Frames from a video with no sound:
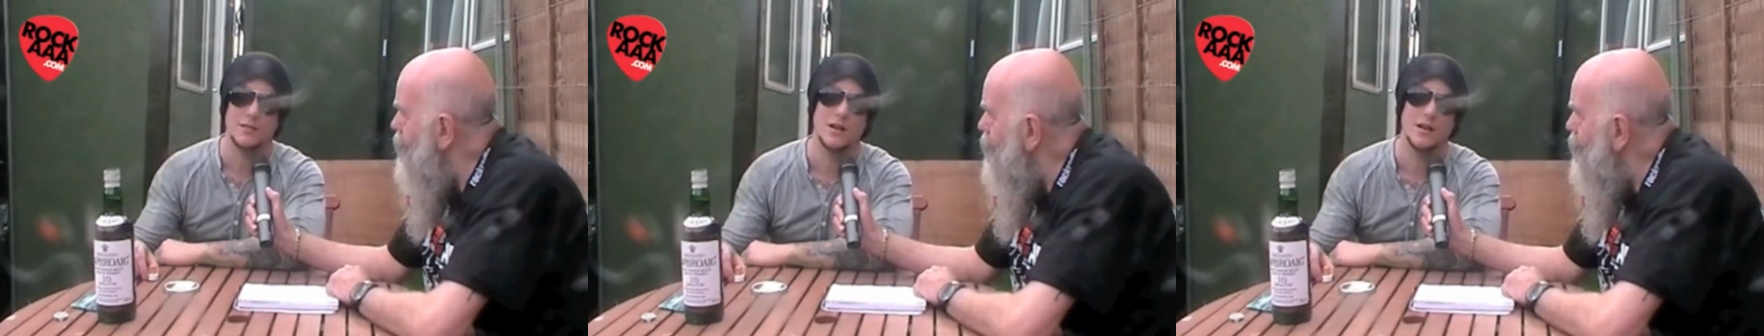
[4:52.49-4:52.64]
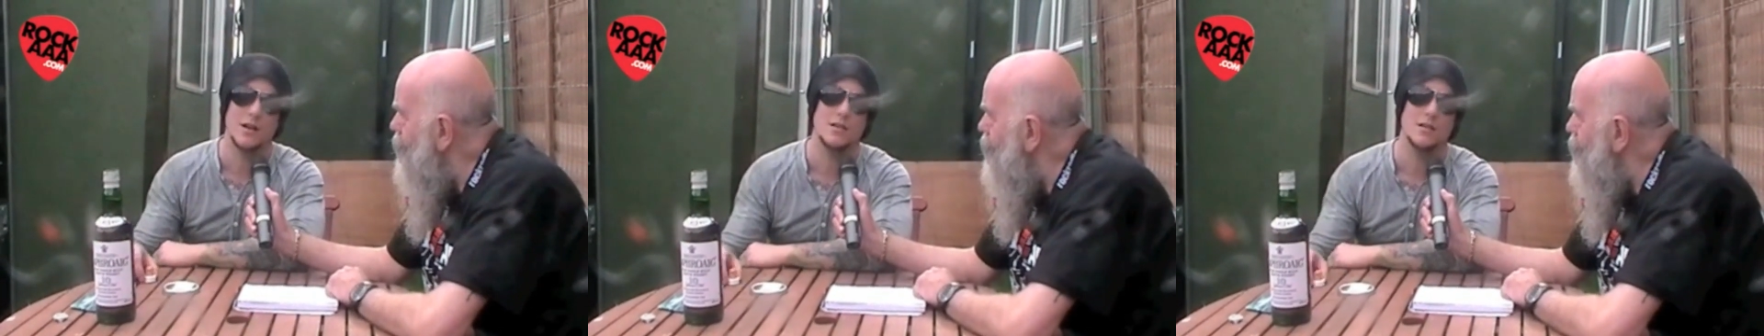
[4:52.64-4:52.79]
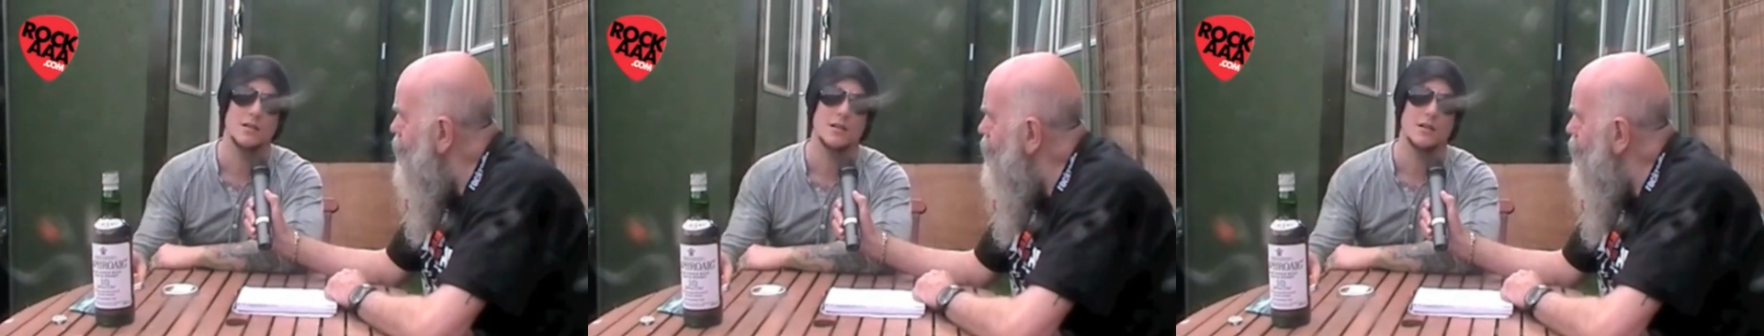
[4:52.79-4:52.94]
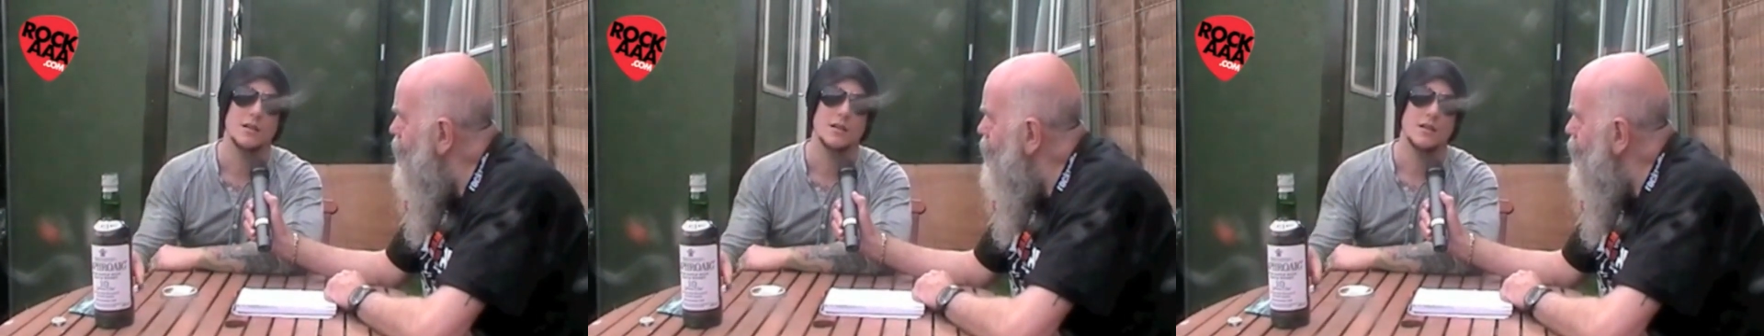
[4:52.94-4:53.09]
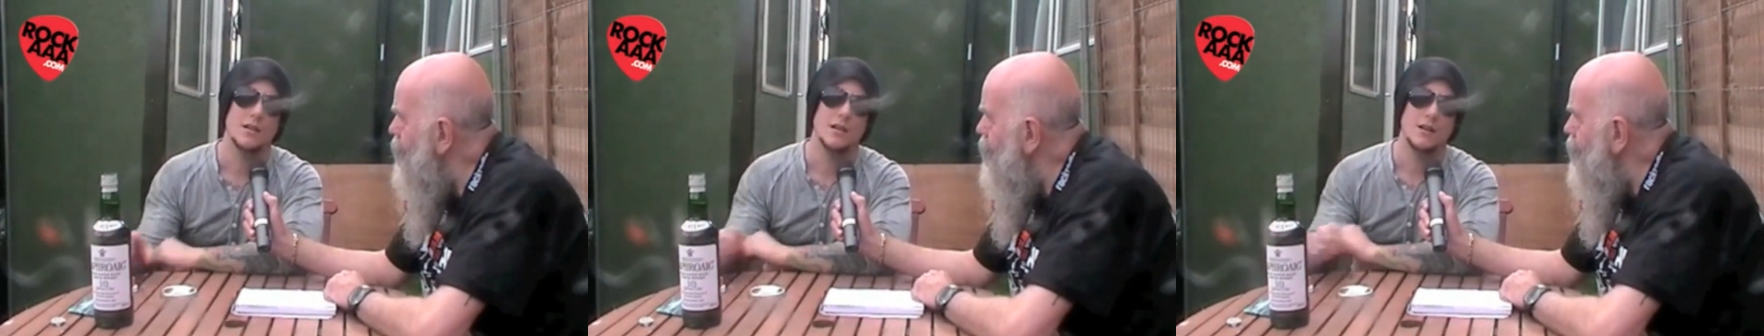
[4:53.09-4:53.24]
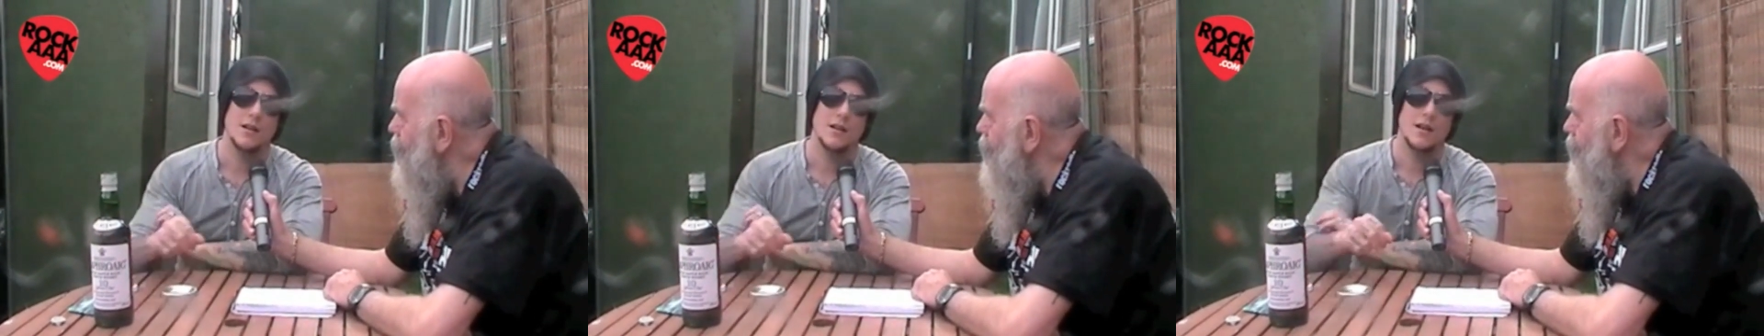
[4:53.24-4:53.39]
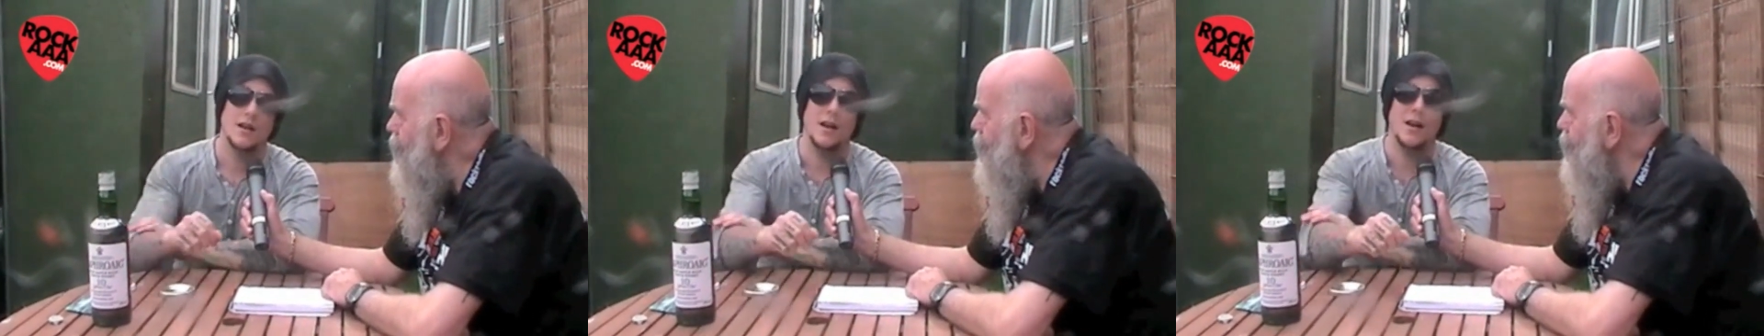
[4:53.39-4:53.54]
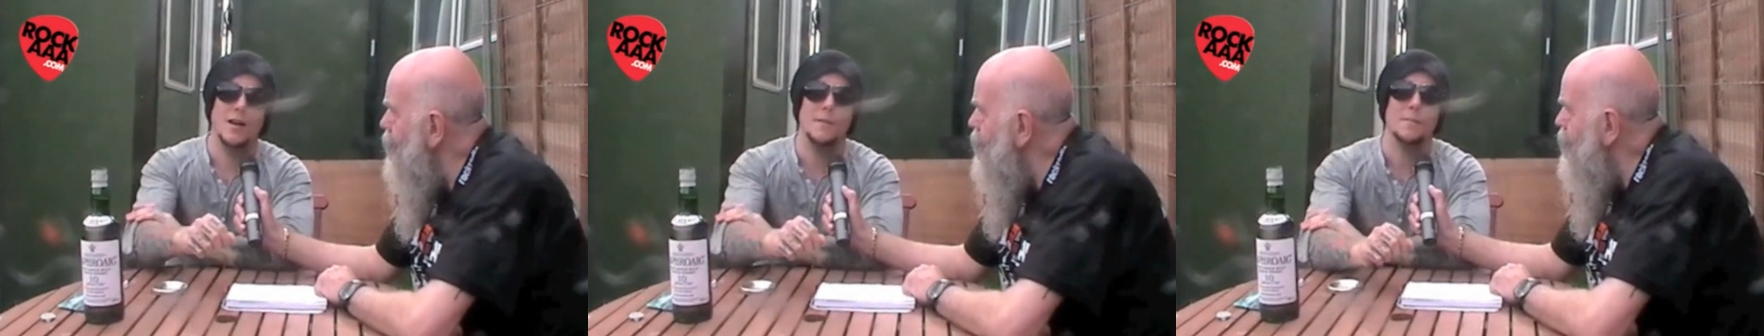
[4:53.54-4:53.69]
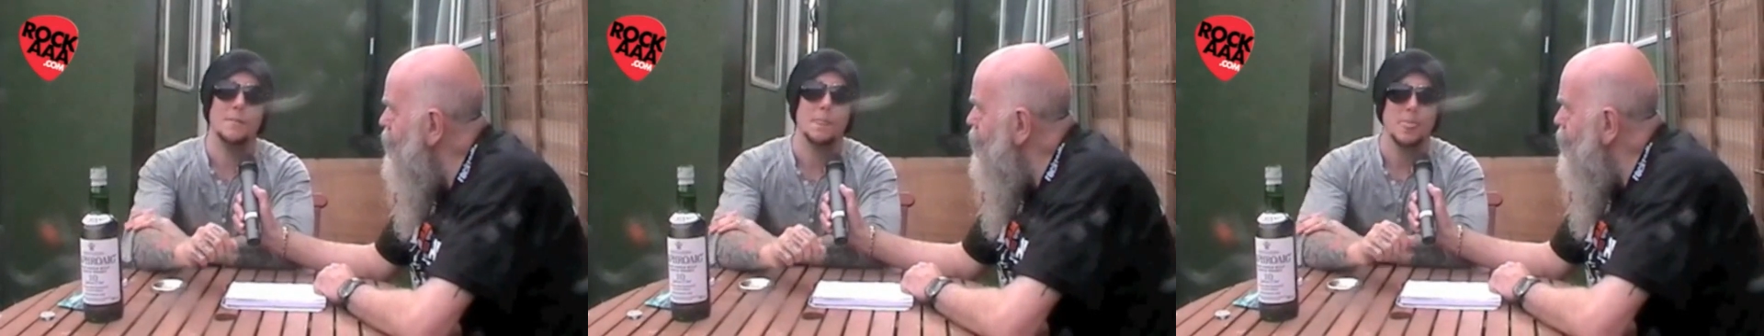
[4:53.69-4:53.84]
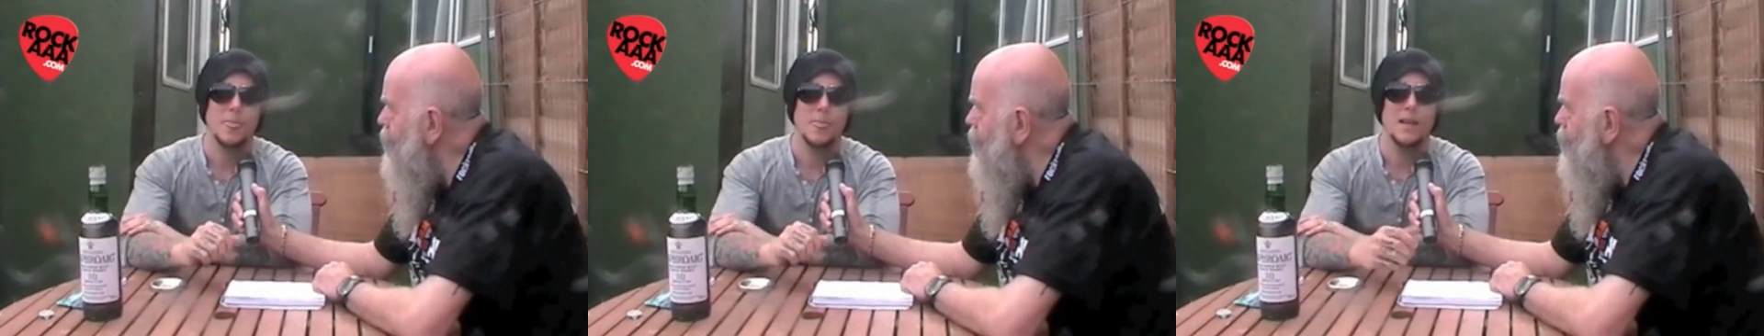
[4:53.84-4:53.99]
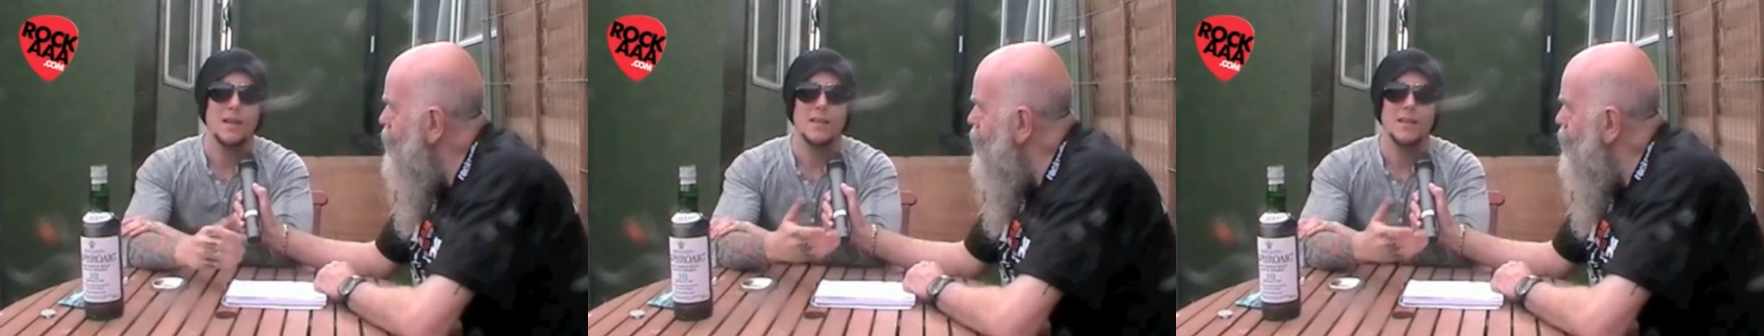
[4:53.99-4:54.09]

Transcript: To